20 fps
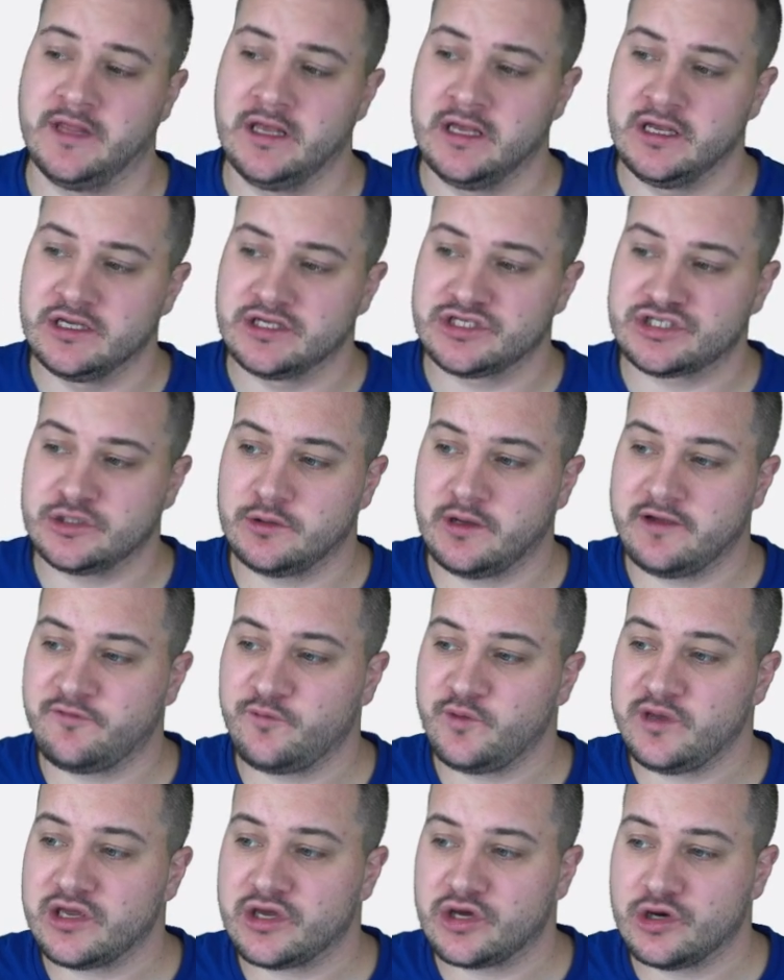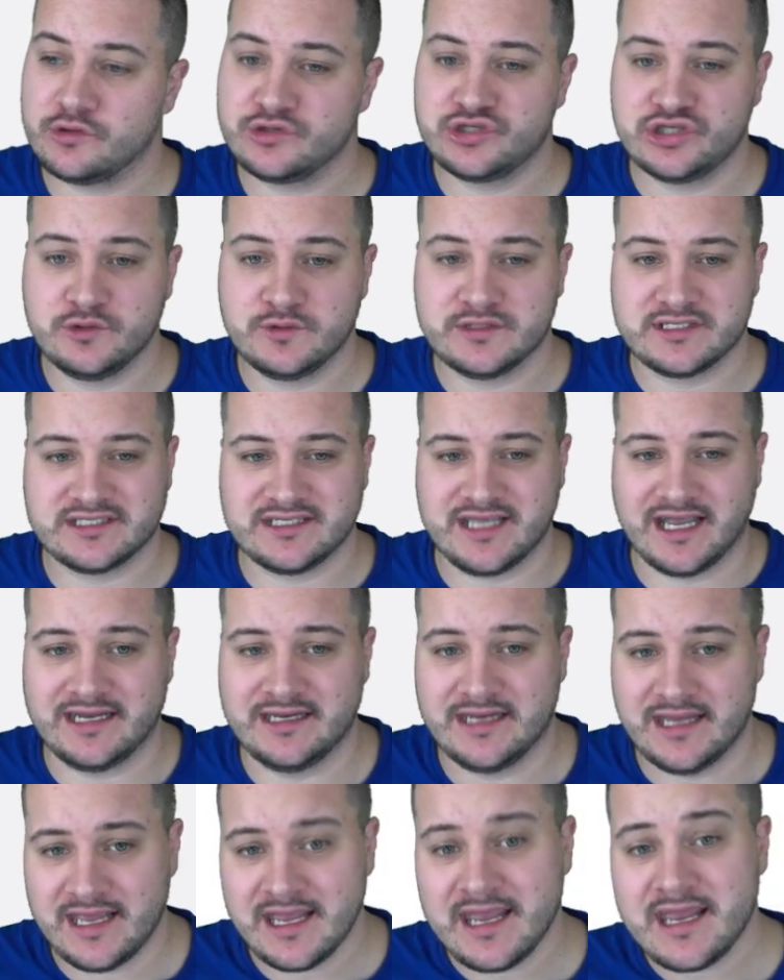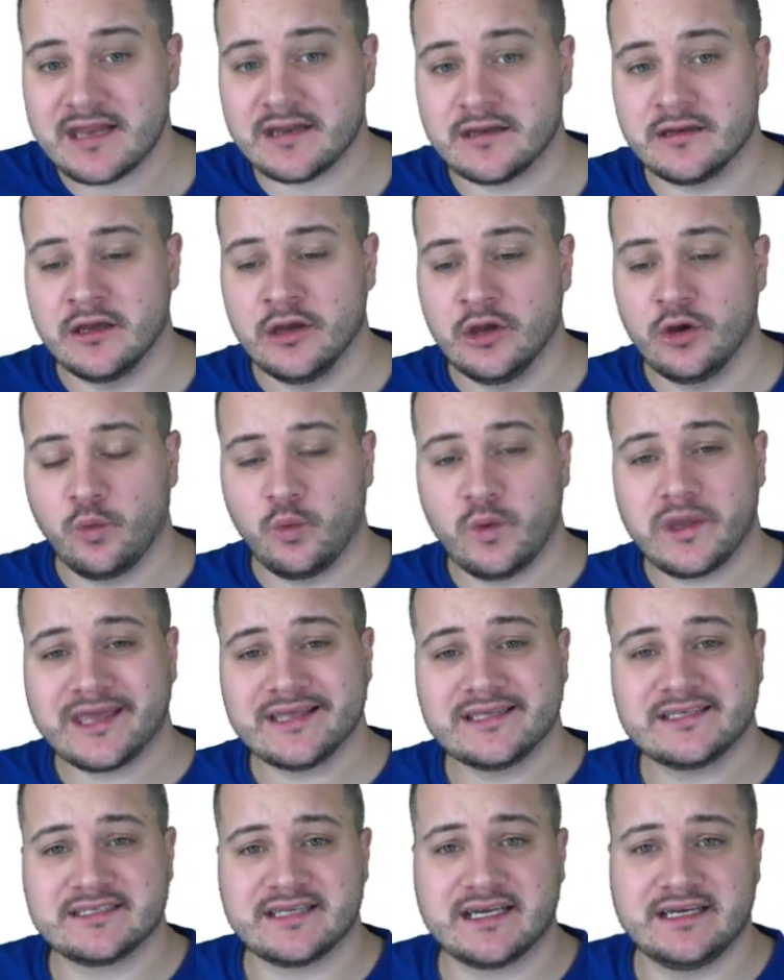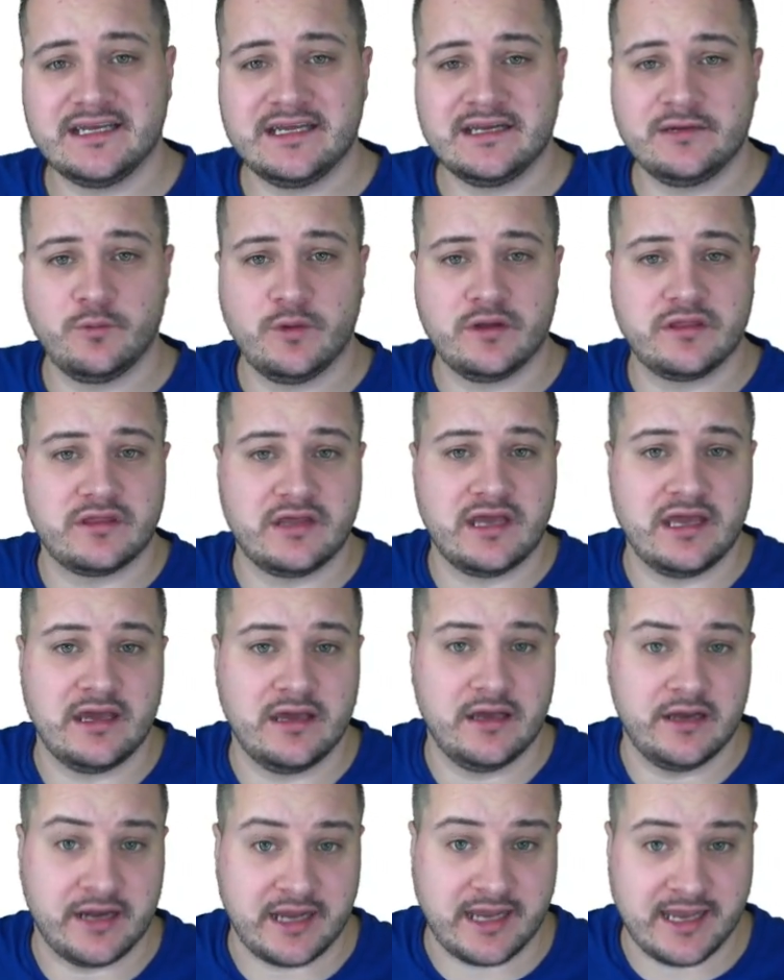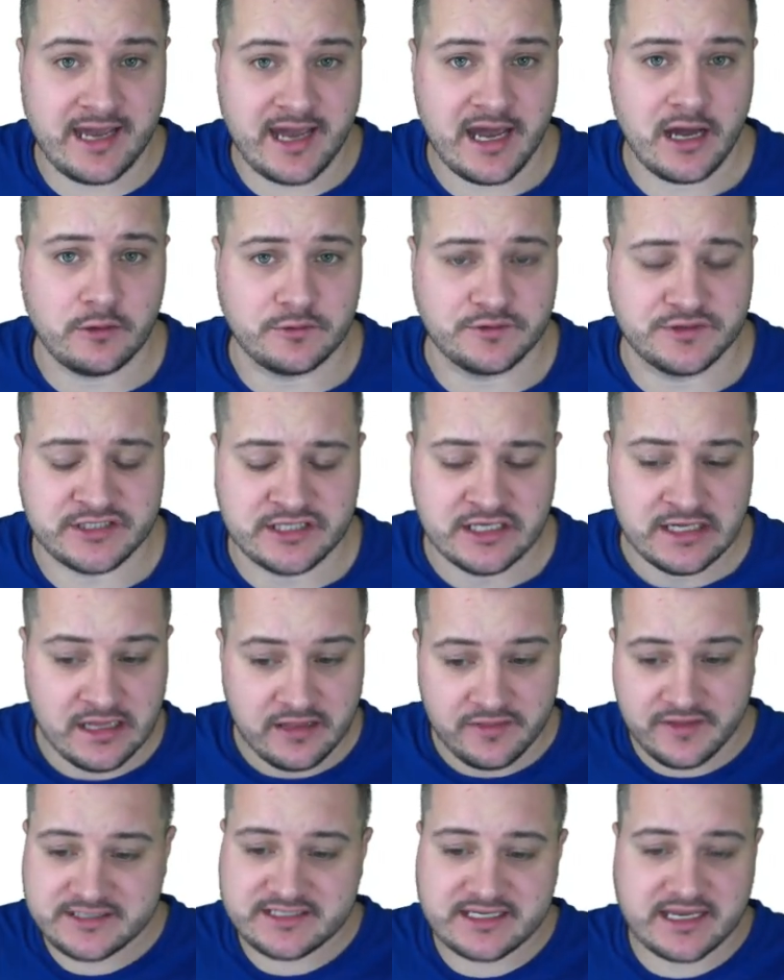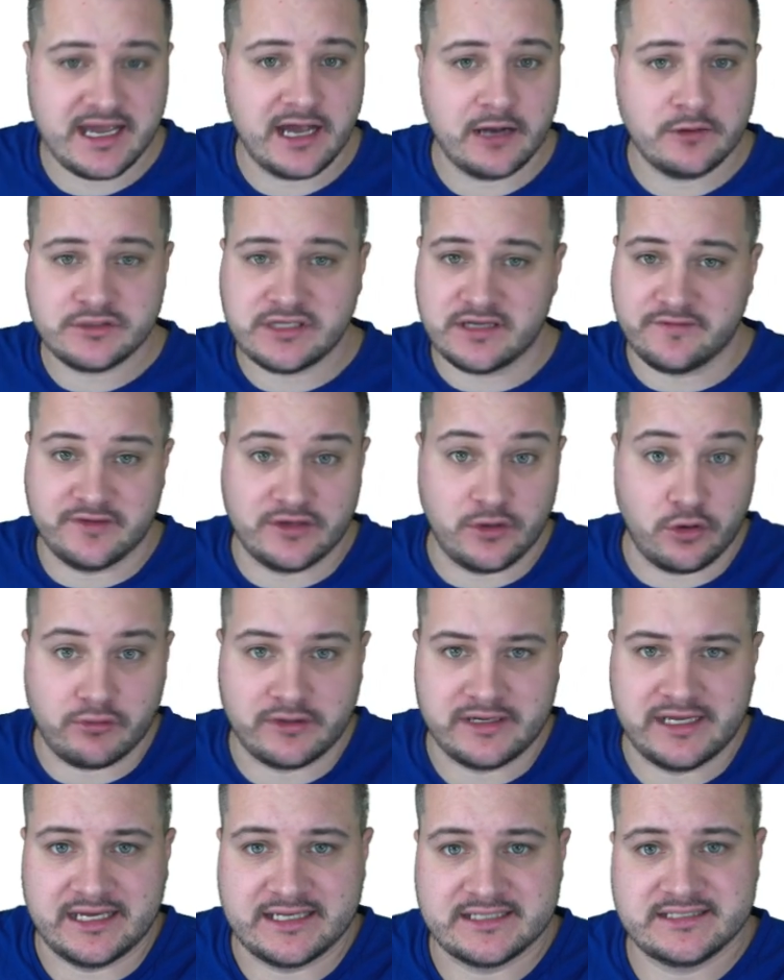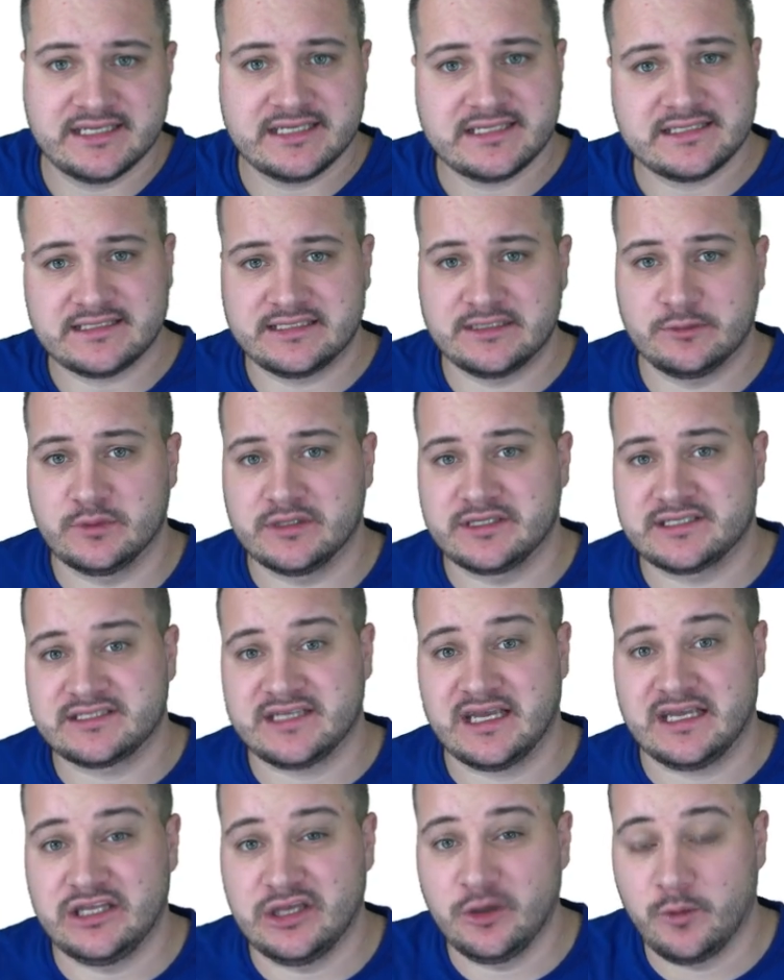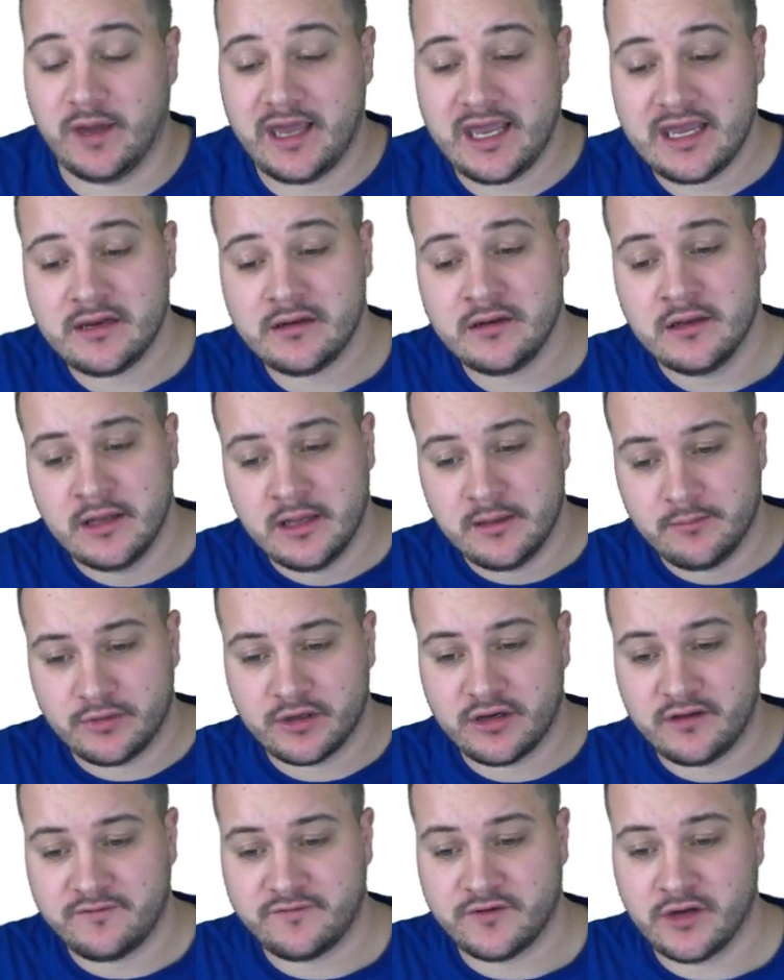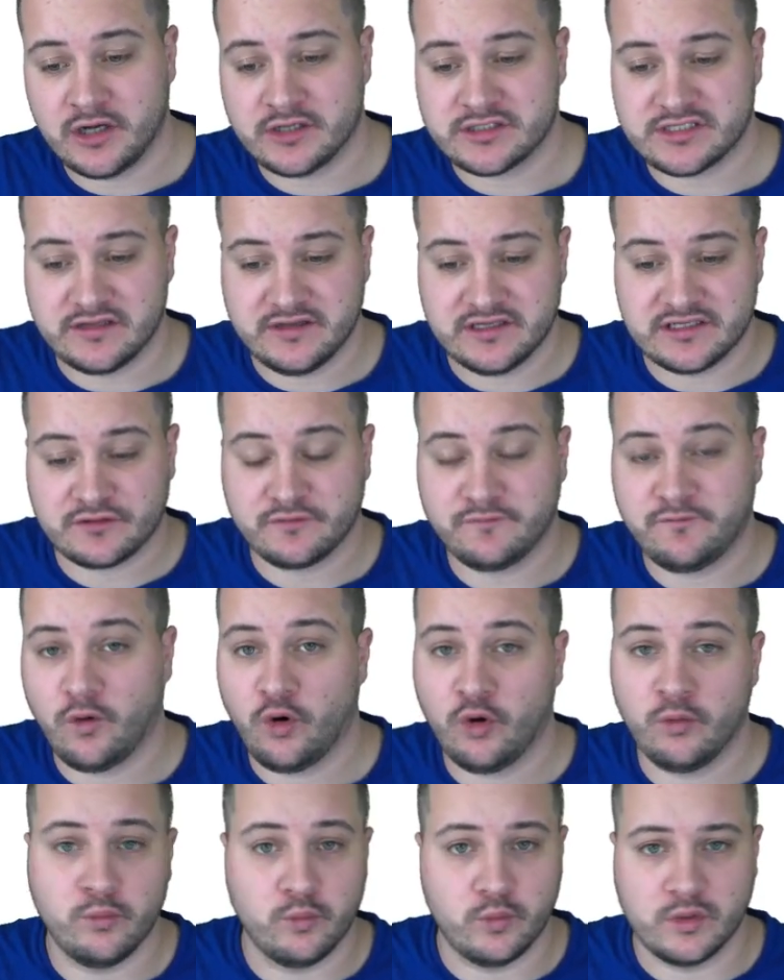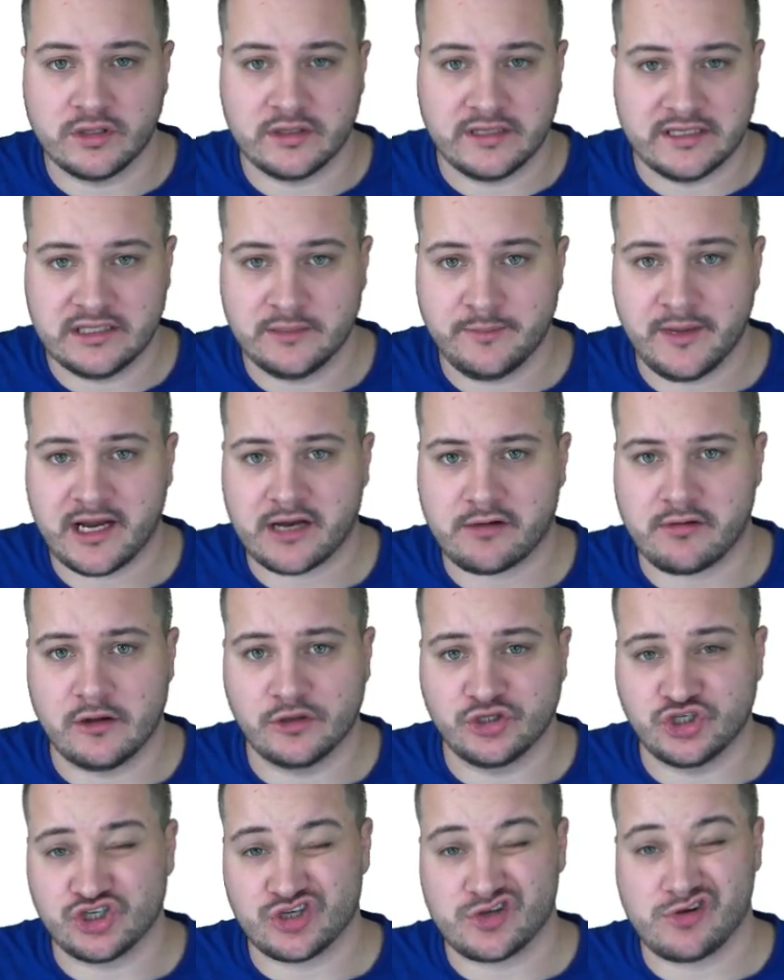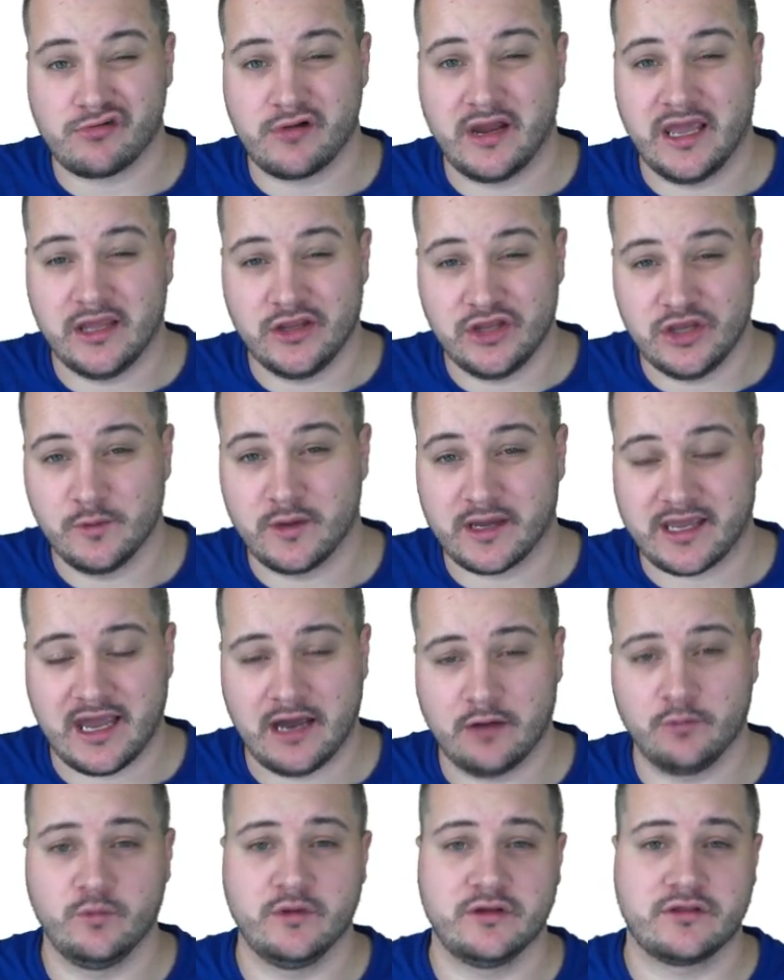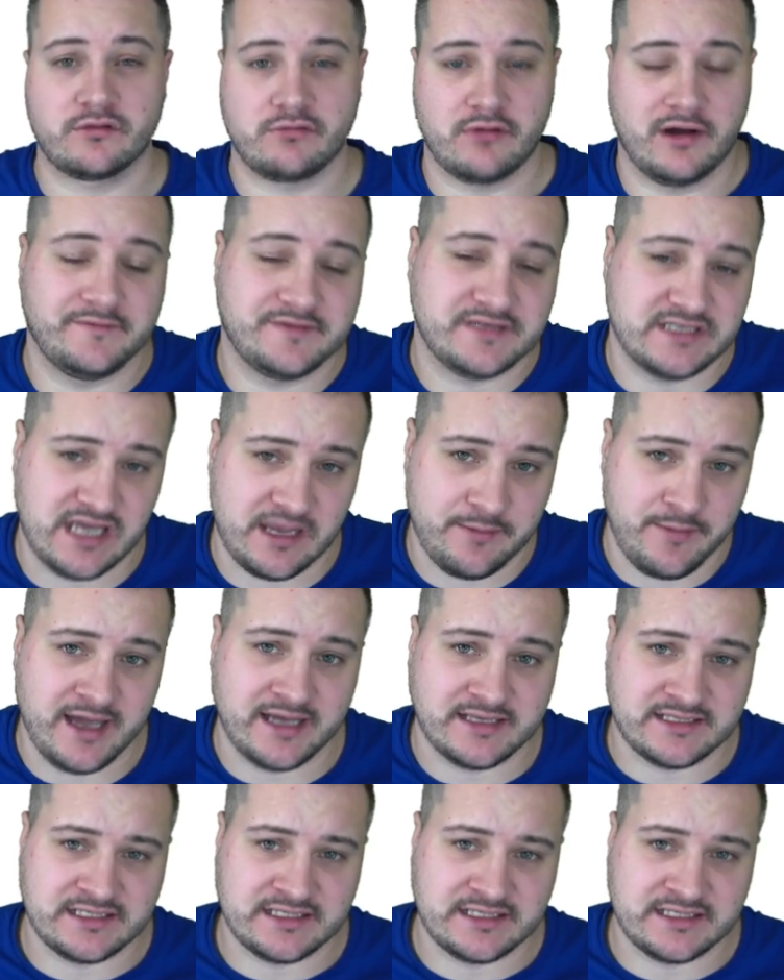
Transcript: So if we go to sign in, we can sign in with an account. This account, if it already exists, it will sign you in, but if not, this form will, in the background, just create a new account with GraphCMS.